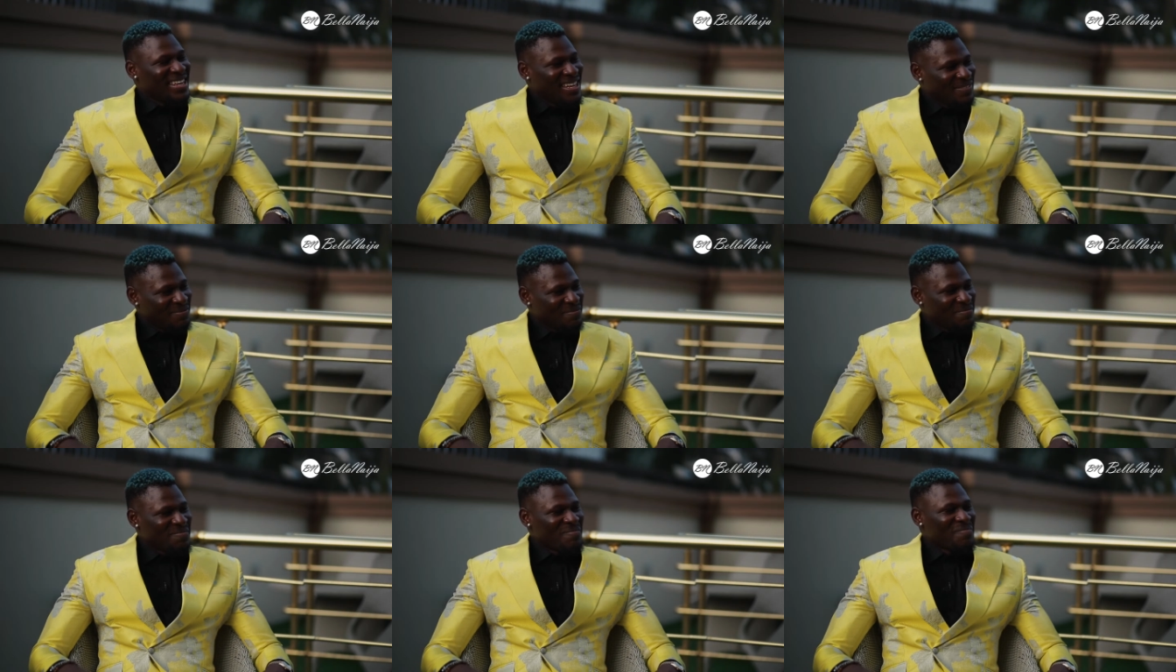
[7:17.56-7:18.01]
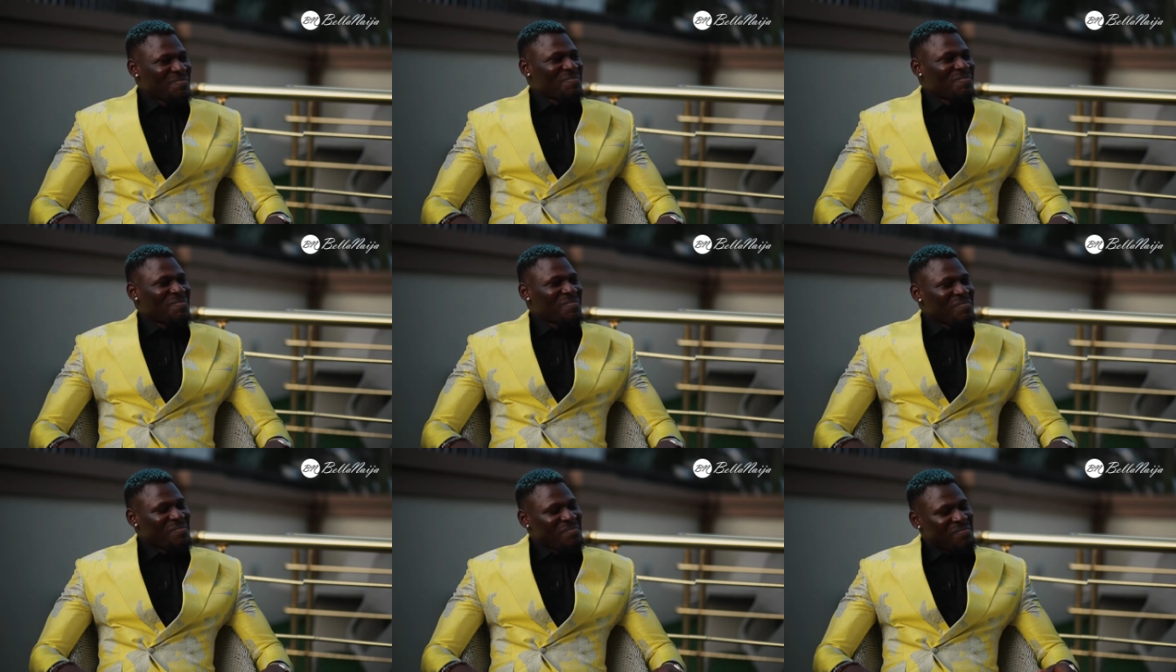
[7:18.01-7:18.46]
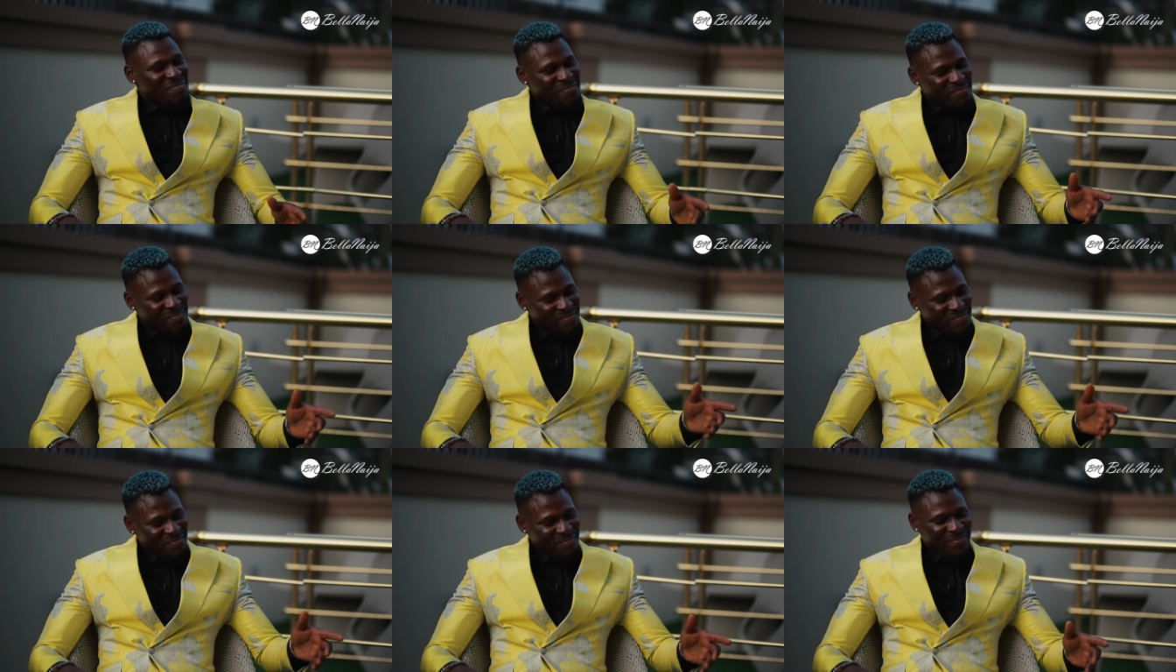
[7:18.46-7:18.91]
And I'm in media,
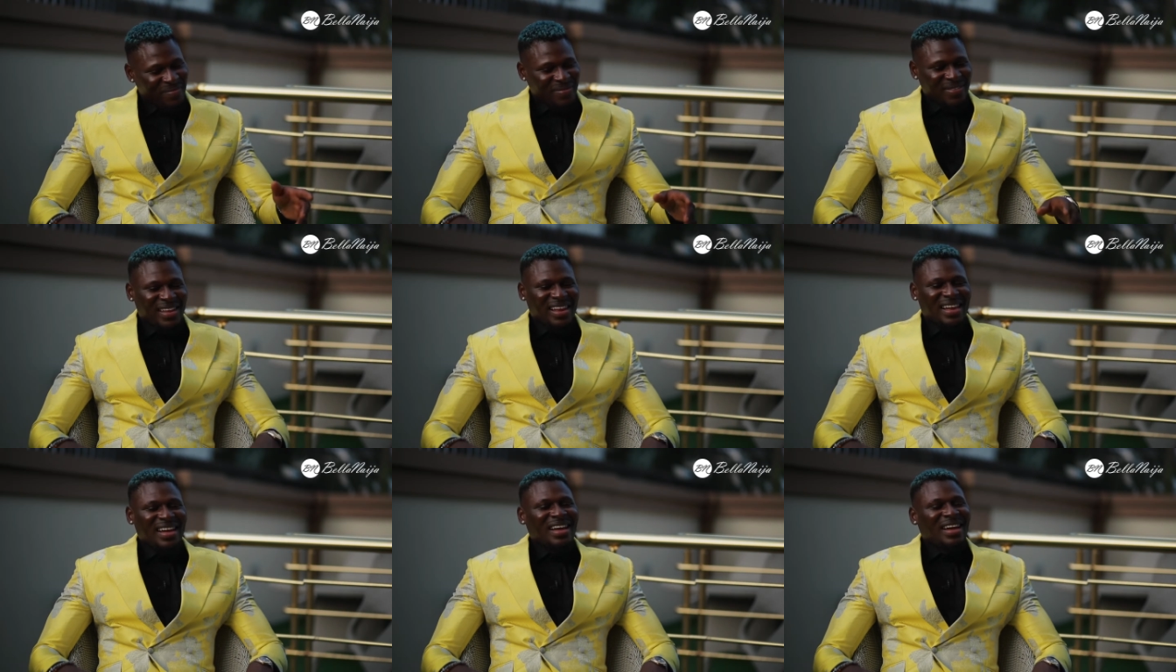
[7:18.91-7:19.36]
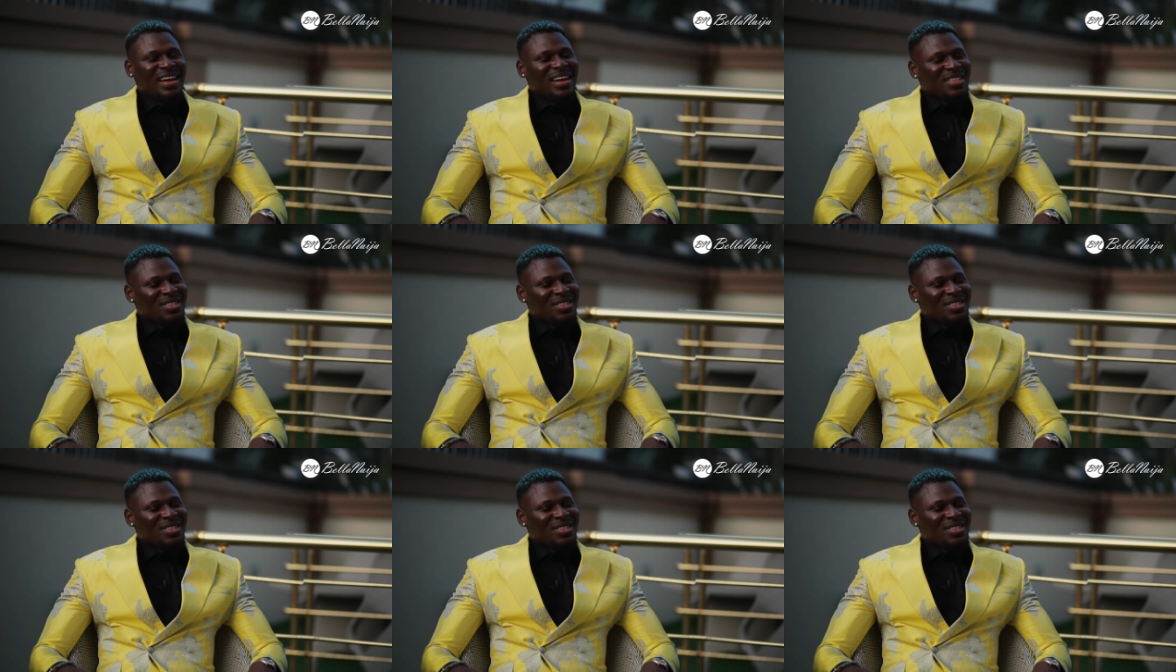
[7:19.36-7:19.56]
civil engineering.